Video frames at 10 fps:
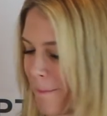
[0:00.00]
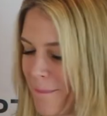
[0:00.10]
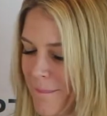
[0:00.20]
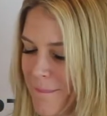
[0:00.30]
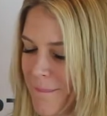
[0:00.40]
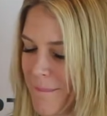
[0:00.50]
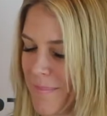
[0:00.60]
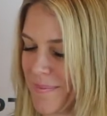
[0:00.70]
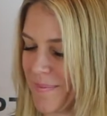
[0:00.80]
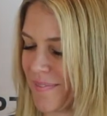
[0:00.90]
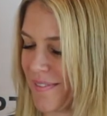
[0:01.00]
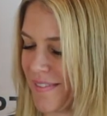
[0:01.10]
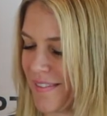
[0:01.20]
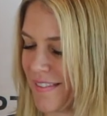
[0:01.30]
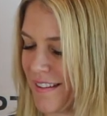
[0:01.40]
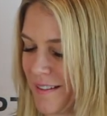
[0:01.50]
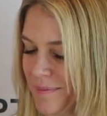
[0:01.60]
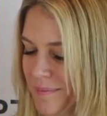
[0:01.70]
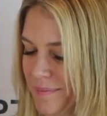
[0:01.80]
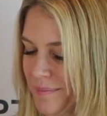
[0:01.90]

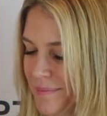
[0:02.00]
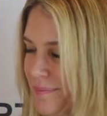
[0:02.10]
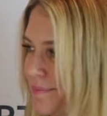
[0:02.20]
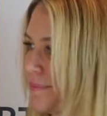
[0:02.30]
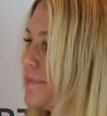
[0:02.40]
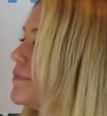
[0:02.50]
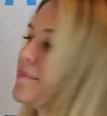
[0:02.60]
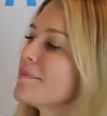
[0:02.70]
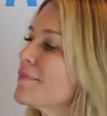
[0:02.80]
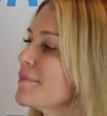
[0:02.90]
This person isn't speaking.